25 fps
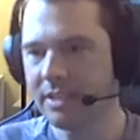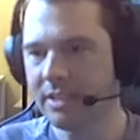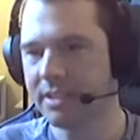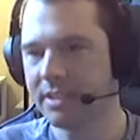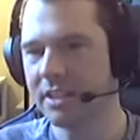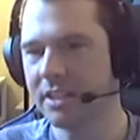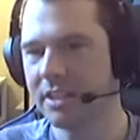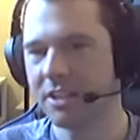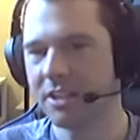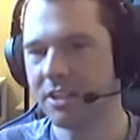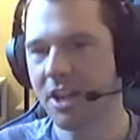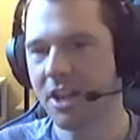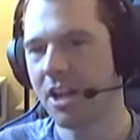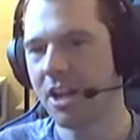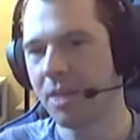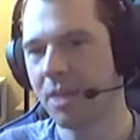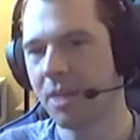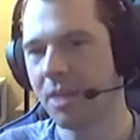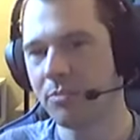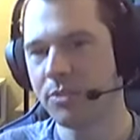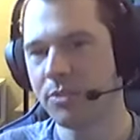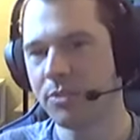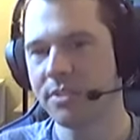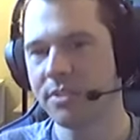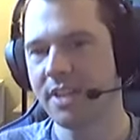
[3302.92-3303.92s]
is gonna come
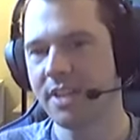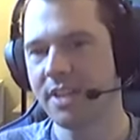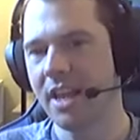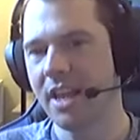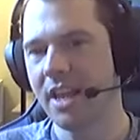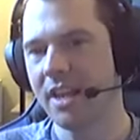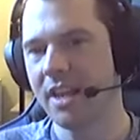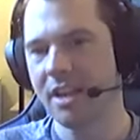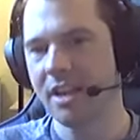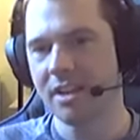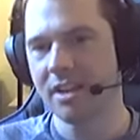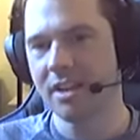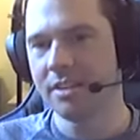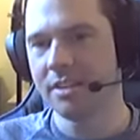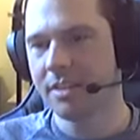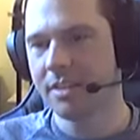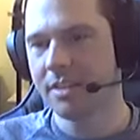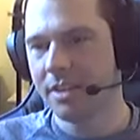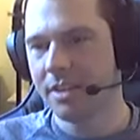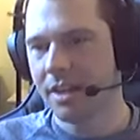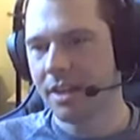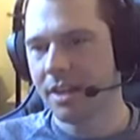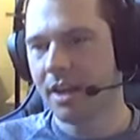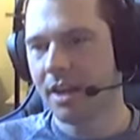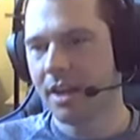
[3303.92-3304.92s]
to Stadia.
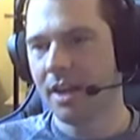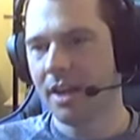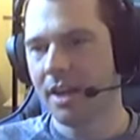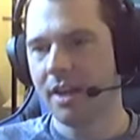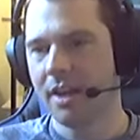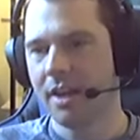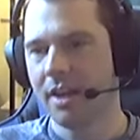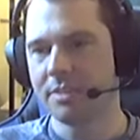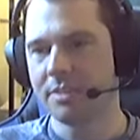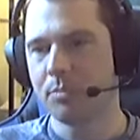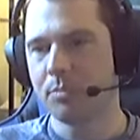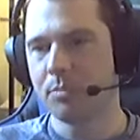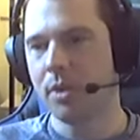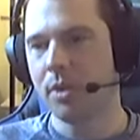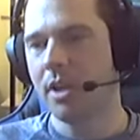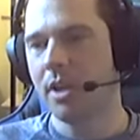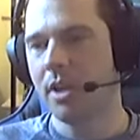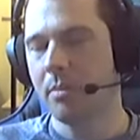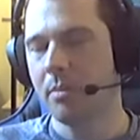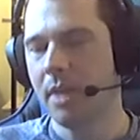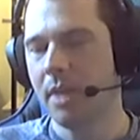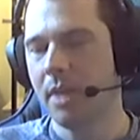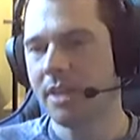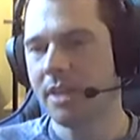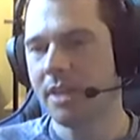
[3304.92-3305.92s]
It's pretty
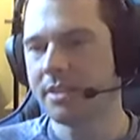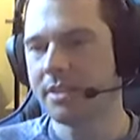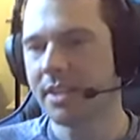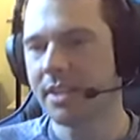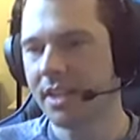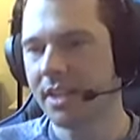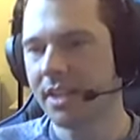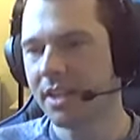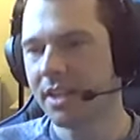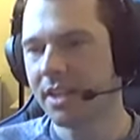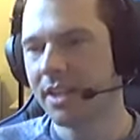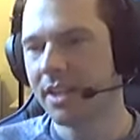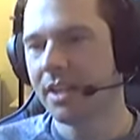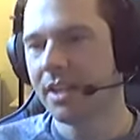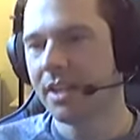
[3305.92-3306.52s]
amazing.